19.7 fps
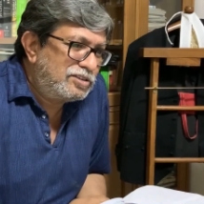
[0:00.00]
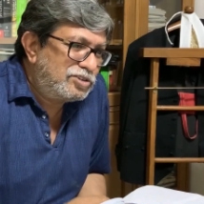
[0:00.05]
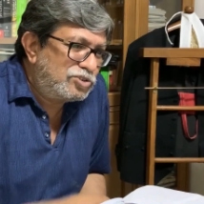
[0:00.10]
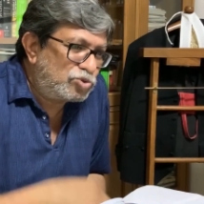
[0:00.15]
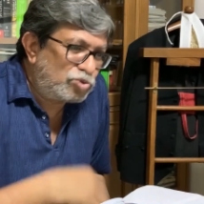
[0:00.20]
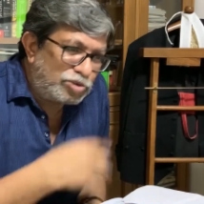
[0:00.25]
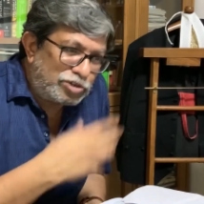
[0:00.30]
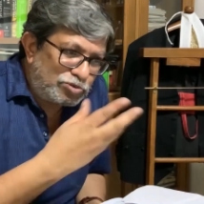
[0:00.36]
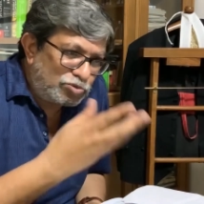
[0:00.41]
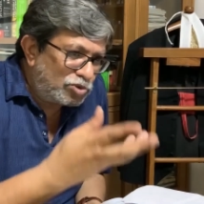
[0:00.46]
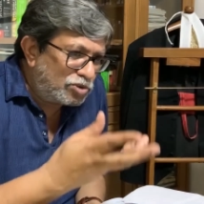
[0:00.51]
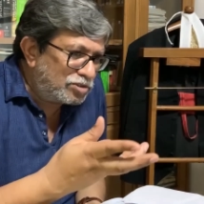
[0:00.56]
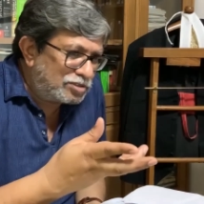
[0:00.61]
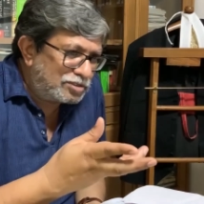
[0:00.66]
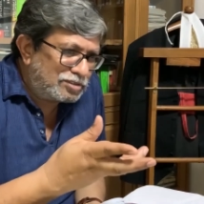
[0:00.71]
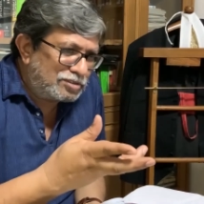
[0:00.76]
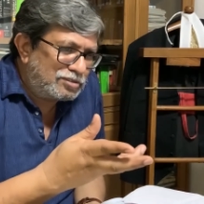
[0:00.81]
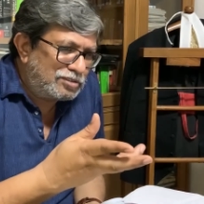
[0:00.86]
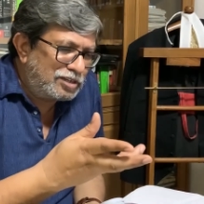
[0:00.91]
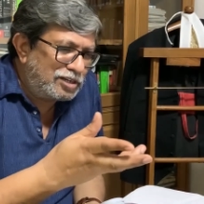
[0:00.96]
So it was
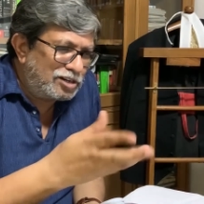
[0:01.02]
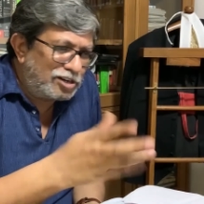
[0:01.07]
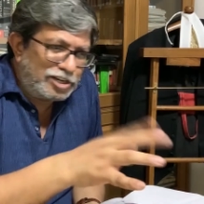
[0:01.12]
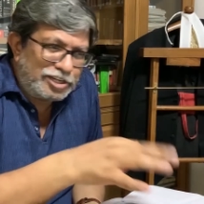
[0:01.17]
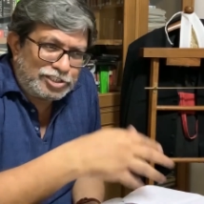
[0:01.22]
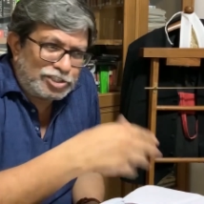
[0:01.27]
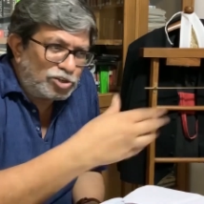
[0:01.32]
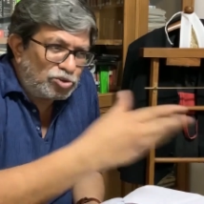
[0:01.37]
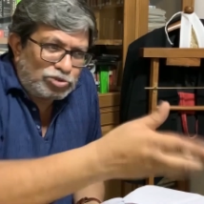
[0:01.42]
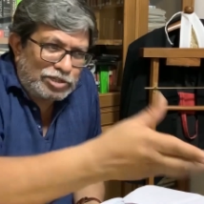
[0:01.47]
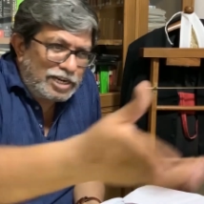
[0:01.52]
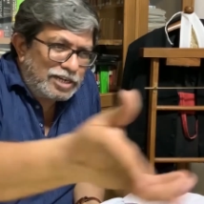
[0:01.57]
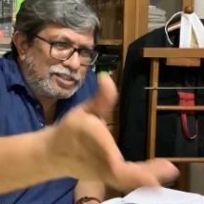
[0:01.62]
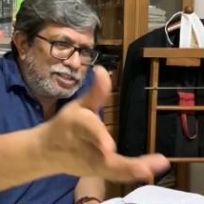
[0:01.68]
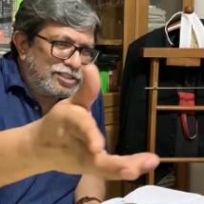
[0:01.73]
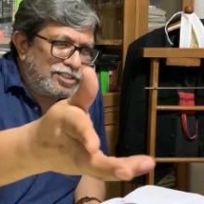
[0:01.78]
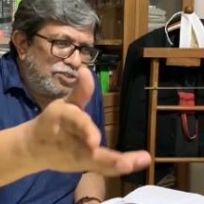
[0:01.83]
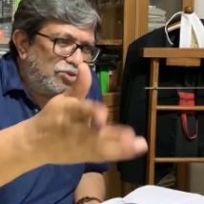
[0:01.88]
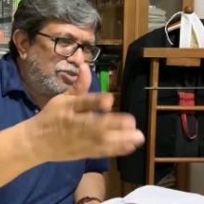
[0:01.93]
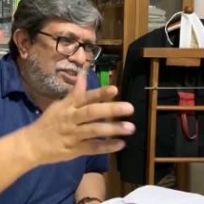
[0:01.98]
in relation to that
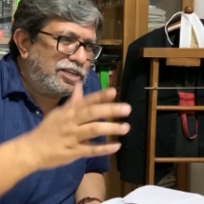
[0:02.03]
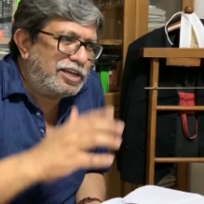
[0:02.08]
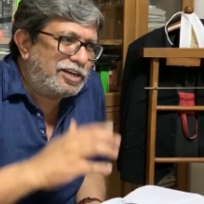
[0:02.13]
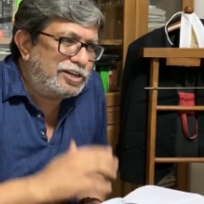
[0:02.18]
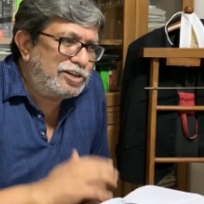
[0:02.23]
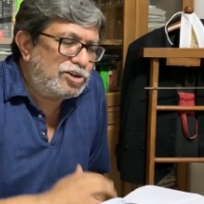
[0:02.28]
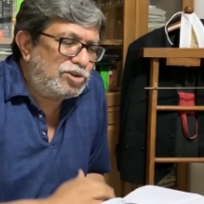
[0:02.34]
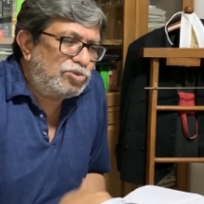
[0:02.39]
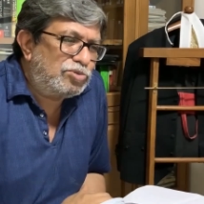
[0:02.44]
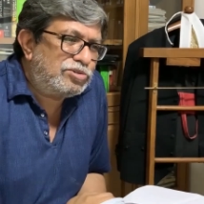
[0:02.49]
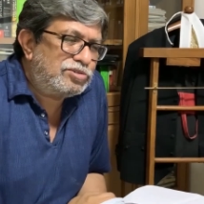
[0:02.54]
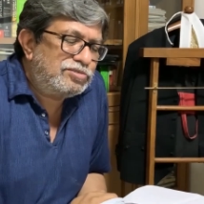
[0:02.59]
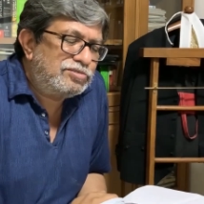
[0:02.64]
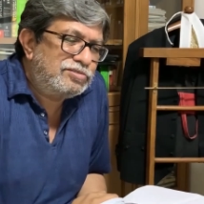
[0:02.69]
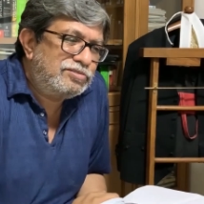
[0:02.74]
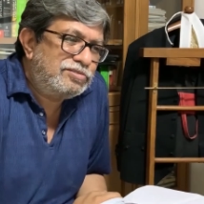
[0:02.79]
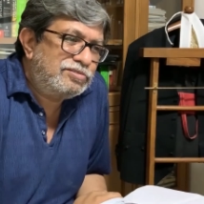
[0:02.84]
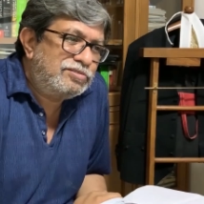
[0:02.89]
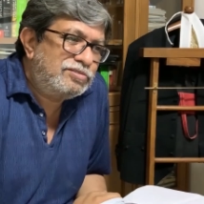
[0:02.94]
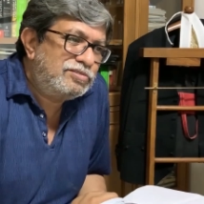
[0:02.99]
that this was carried out
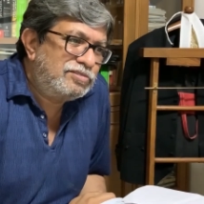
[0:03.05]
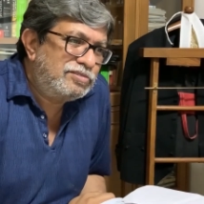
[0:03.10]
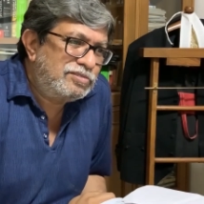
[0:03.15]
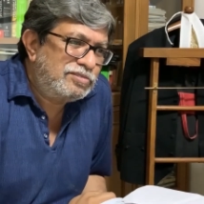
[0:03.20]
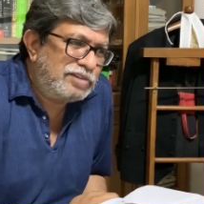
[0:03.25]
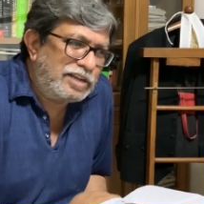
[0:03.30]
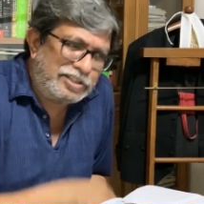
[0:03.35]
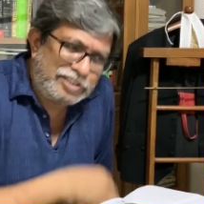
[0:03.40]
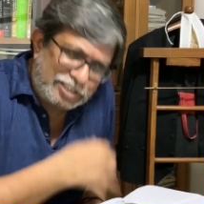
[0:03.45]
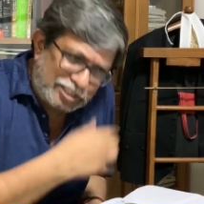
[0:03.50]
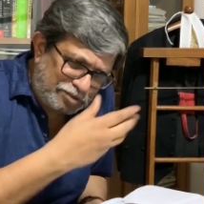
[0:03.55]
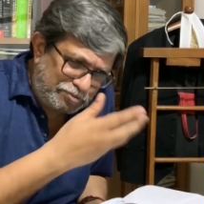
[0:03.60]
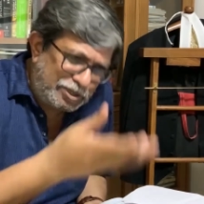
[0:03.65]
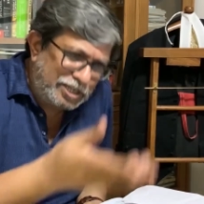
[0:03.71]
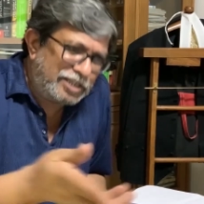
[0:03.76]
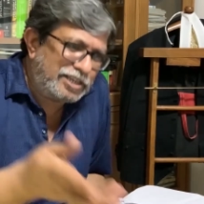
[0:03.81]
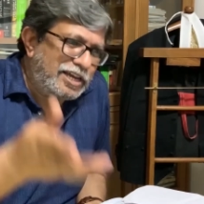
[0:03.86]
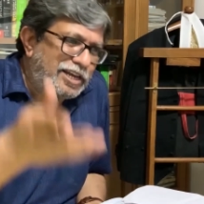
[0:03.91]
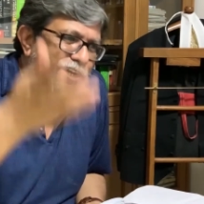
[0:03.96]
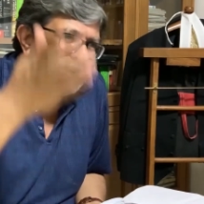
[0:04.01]
and this is
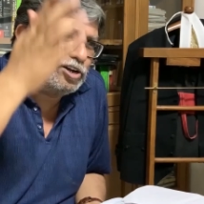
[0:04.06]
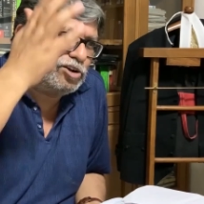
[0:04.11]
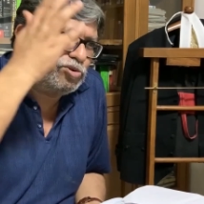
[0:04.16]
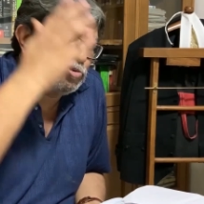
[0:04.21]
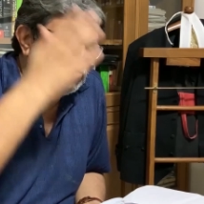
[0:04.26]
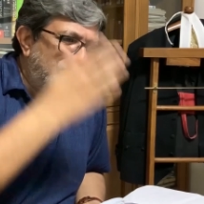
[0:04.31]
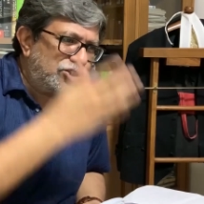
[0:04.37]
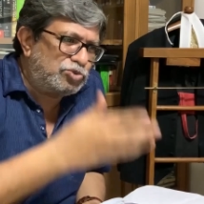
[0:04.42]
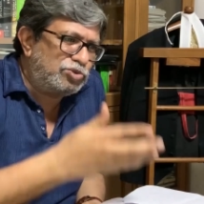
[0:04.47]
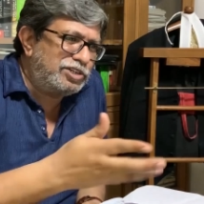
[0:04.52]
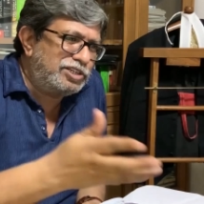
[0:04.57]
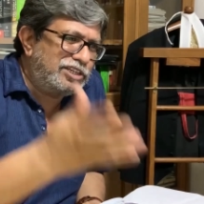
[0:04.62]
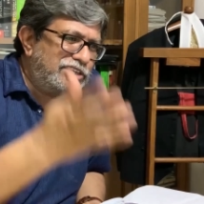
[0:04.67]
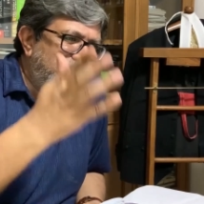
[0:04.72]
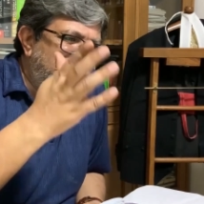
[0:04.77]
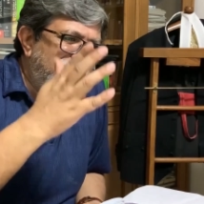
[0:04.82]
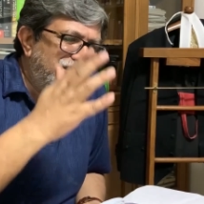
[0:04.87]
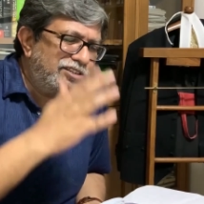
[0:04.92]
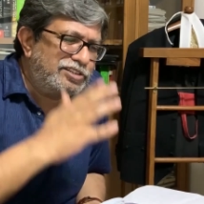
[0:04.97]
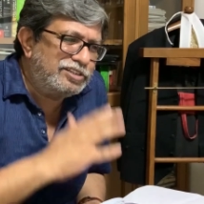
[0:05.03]
being carried out virtually
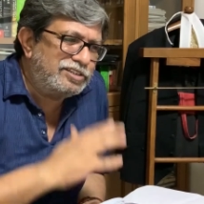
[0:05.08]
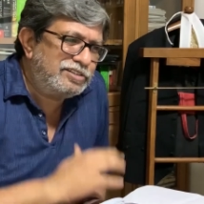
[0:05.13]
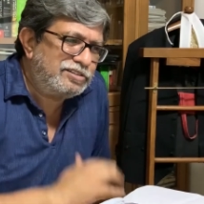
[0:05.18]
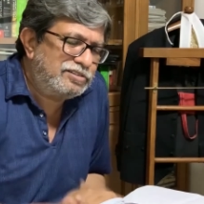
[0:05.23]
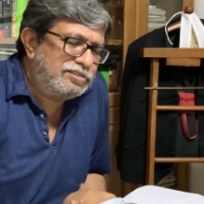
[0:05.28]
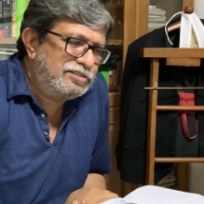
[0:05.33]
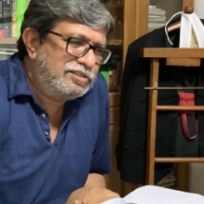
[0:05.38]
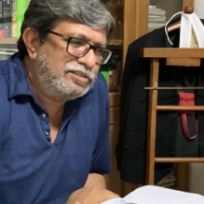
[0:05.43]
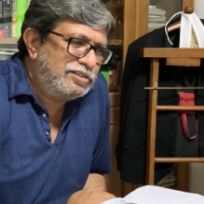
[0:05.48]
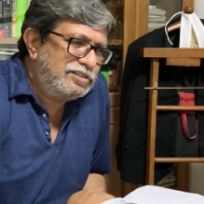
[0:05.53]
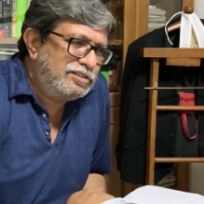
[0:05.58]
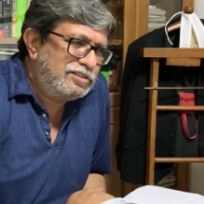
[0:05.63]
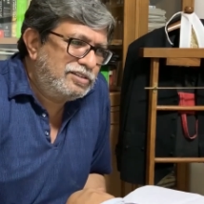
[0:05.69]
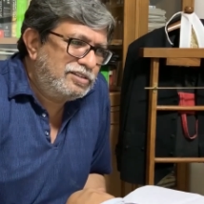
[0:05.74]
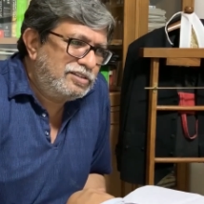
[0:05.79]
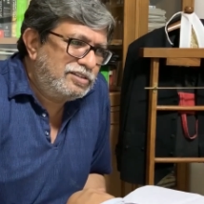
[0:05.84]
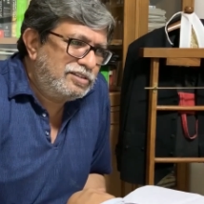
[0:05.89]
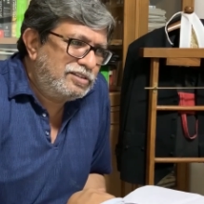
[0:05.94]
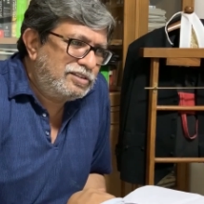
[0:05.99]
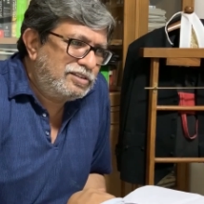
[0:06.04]
every year
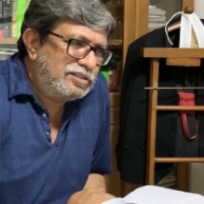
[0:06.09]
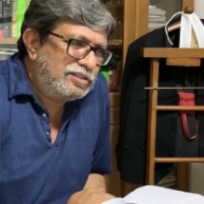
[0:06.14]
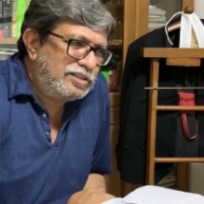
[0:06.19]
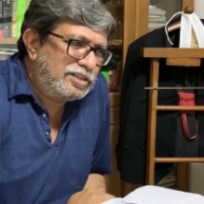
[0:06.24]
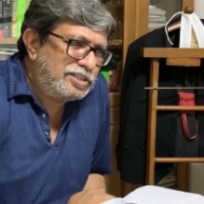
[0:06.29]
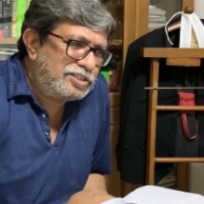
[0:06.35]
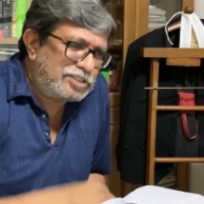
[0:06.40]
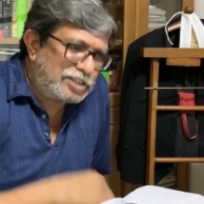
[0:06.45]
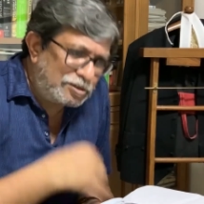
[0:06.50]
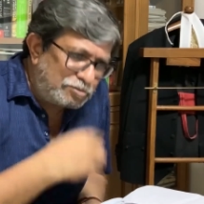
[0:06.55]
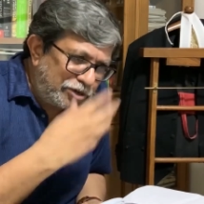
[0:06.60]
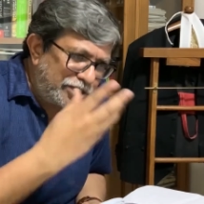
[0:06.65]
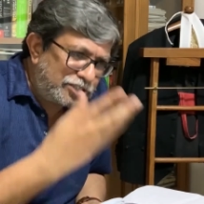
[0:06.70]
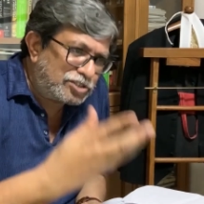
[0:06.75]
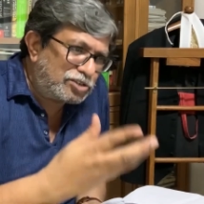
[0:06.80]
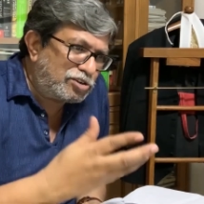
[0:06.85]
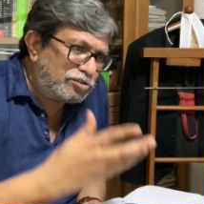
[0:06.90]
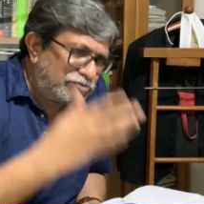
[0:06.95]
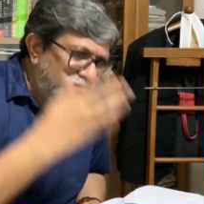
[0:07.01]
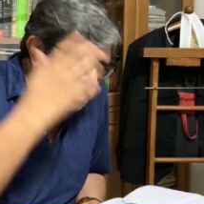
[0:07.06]
in
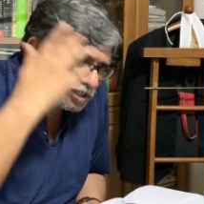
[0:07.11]
celebration of